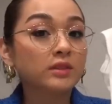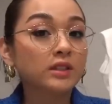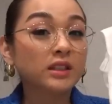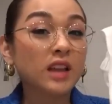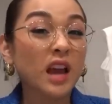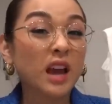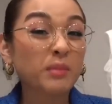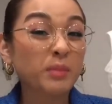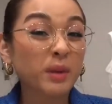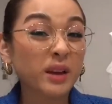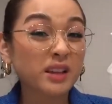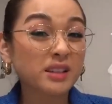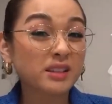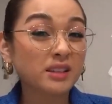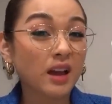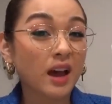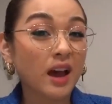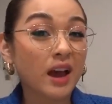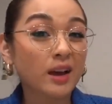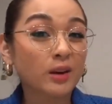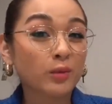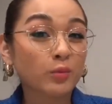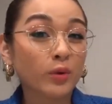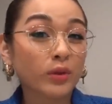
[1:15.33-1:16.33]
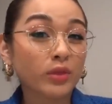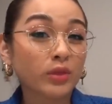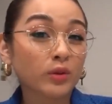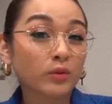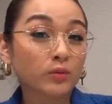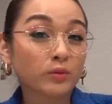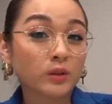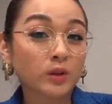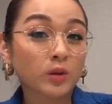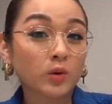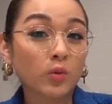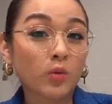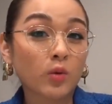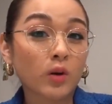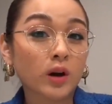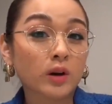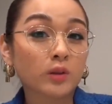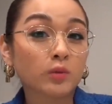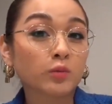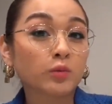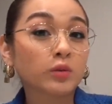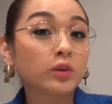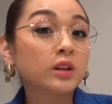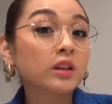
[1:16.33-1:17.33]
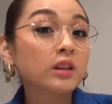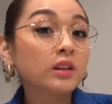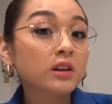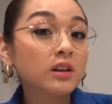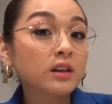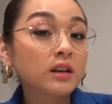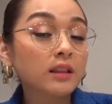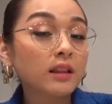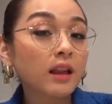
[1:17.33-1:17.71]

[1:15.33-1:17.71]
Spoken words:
side by side what the real one would look